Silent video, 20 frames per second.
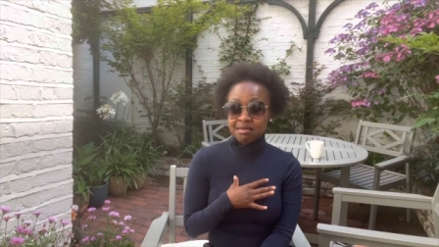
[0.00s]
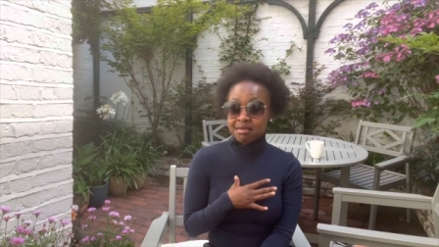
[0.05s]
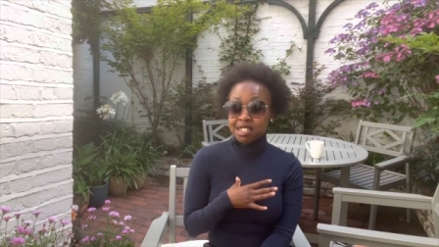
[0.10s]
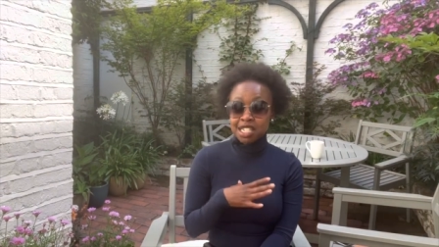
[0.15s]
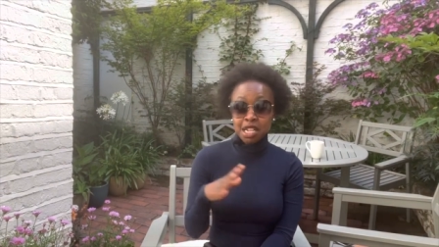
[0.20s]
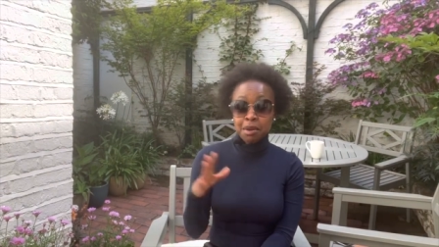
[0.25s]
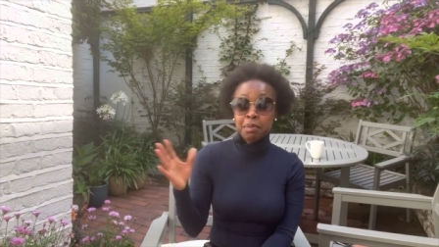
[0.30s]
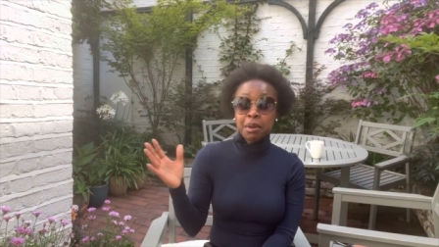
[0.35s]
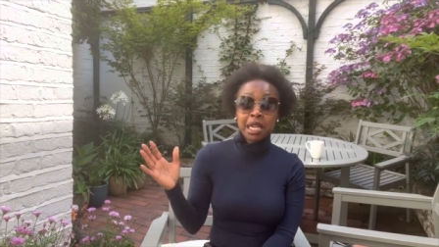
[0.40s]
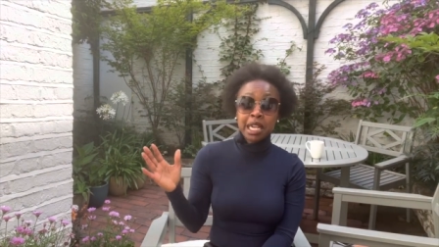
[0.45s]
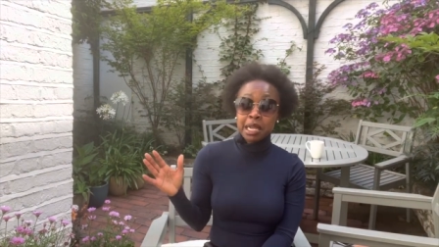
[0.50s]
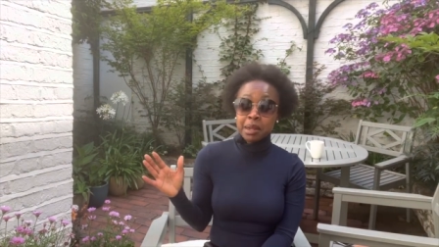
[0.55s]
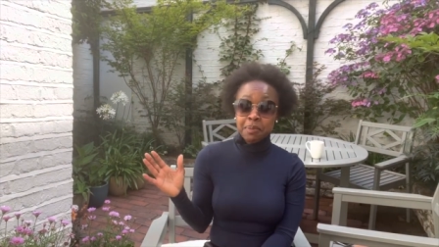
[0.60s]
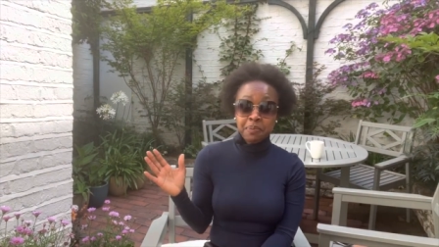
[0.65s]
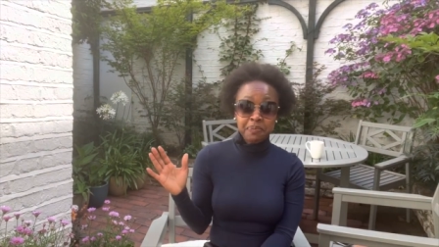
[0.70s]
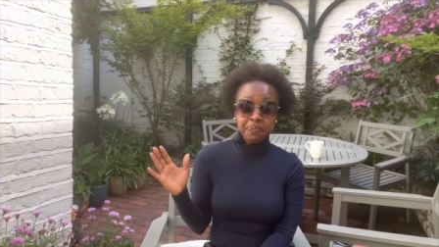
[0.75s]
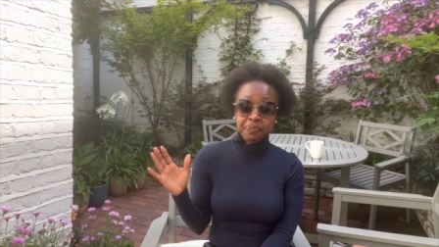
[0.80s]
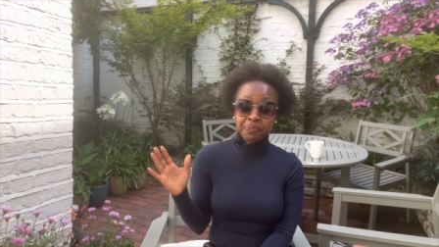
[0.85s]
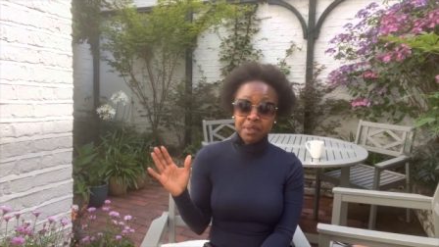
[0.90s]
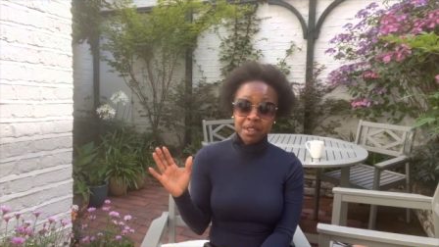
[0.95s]
typically
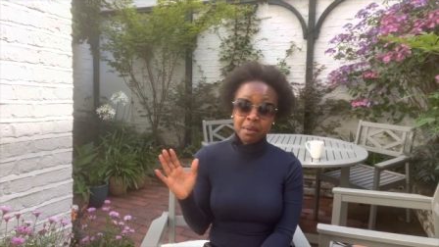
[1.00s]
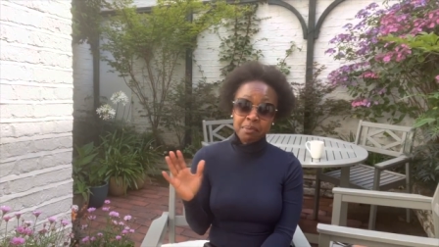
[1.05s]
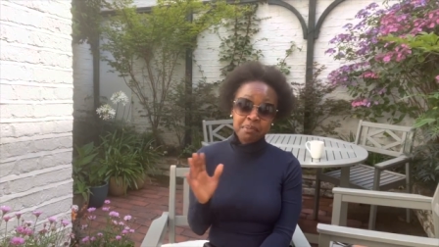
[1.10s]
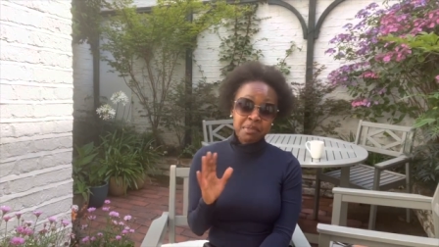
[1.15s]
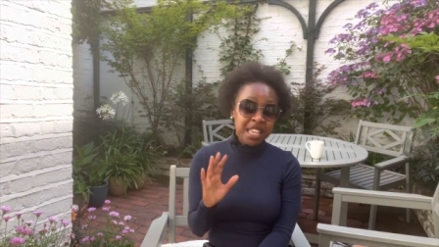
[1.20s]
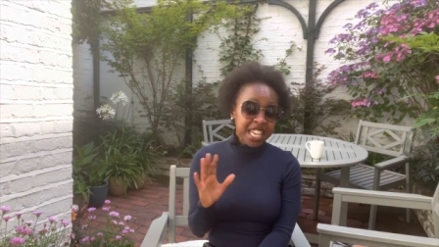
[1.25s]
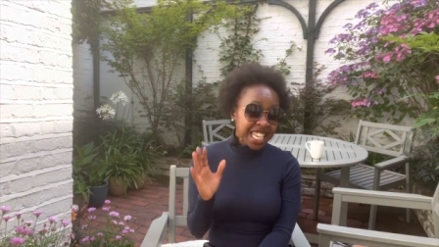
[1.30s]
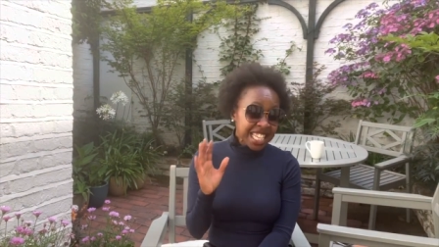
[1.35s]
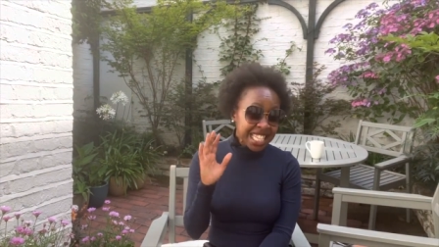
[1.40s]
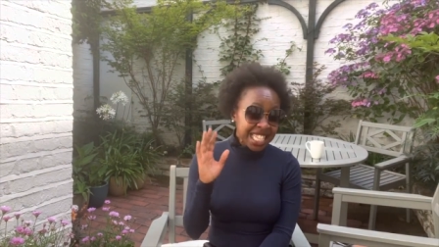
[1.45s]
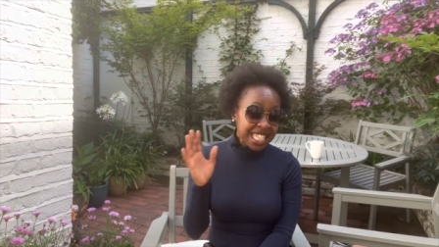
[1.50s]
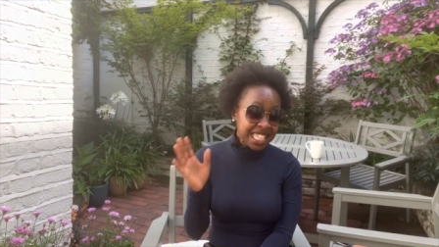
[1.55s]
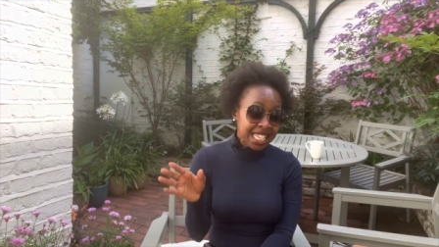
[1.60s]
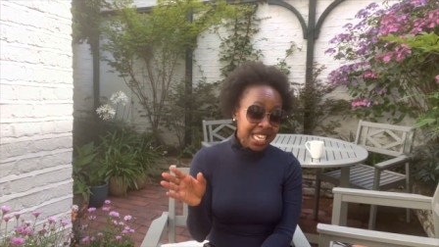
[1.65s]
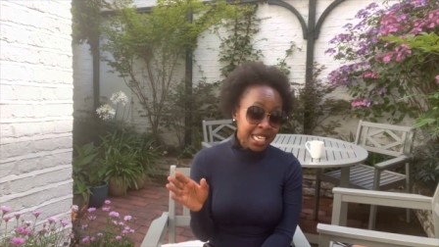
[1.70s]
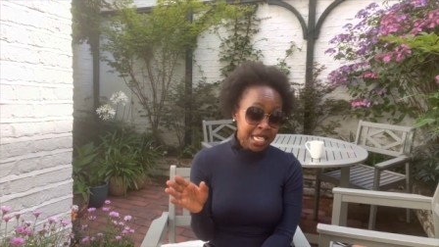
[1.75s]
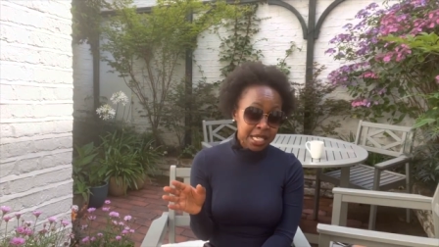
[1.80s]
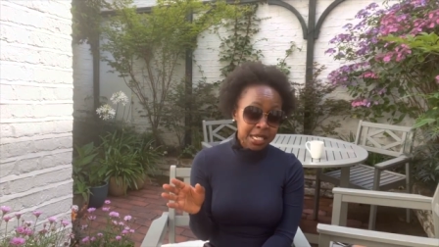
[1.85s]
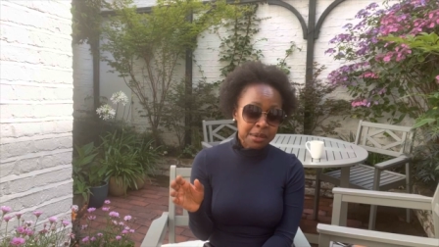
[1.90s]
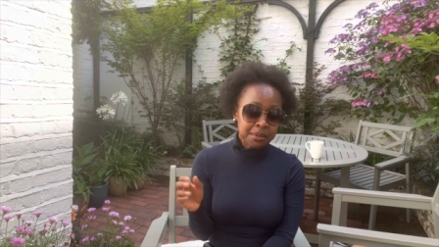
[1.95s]
be
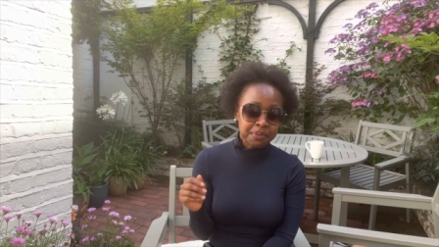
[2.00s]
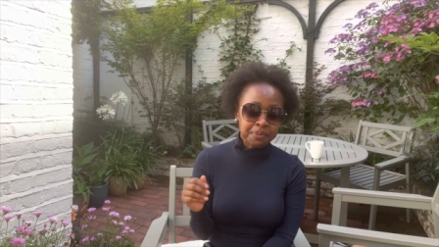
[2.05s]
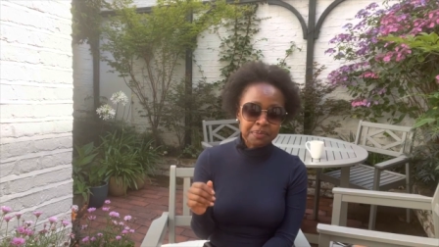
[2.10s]
extinct.